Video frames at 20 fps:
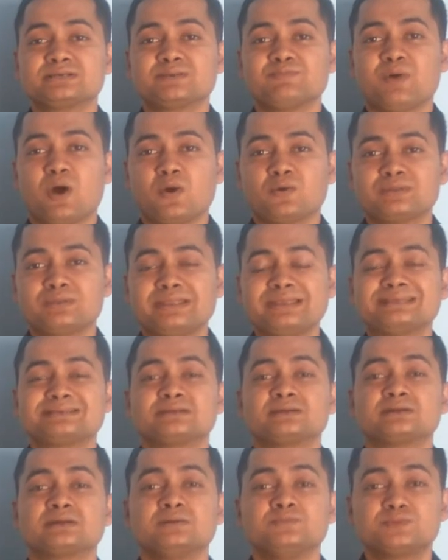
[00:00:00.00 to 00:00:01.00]
about the
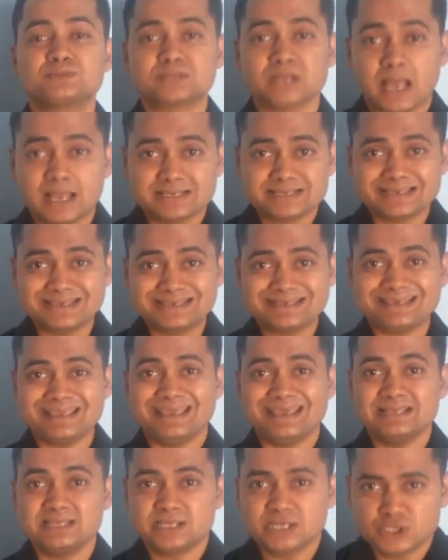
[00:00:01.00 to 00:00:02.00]
circumstances
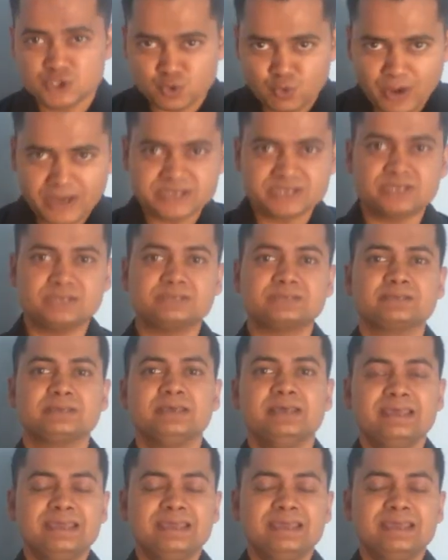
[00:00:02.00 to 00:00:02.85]
and situations